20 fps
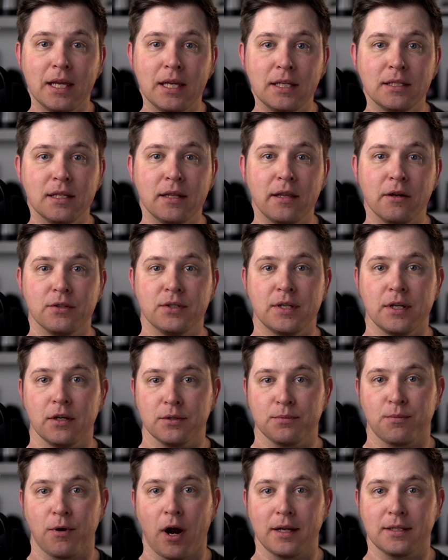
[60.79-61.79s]
into their
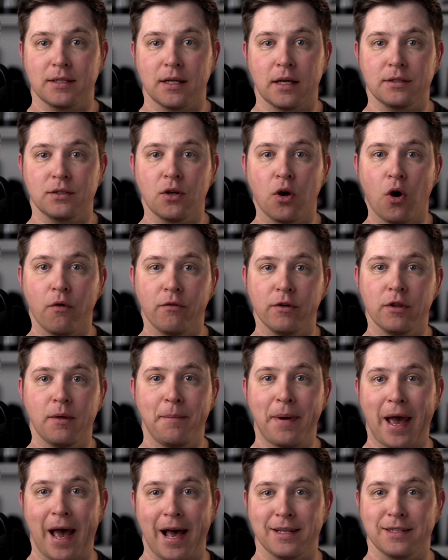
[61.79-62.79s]
sales process over
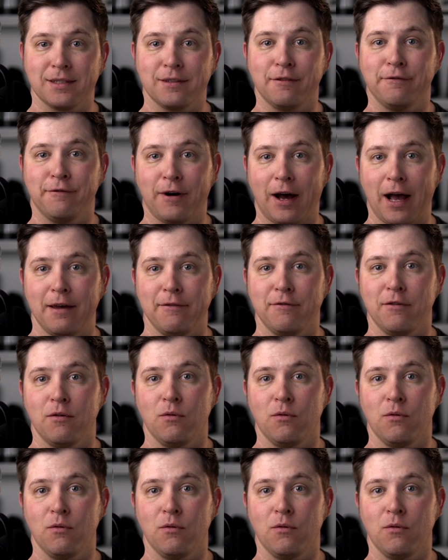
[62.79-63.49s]
the past 5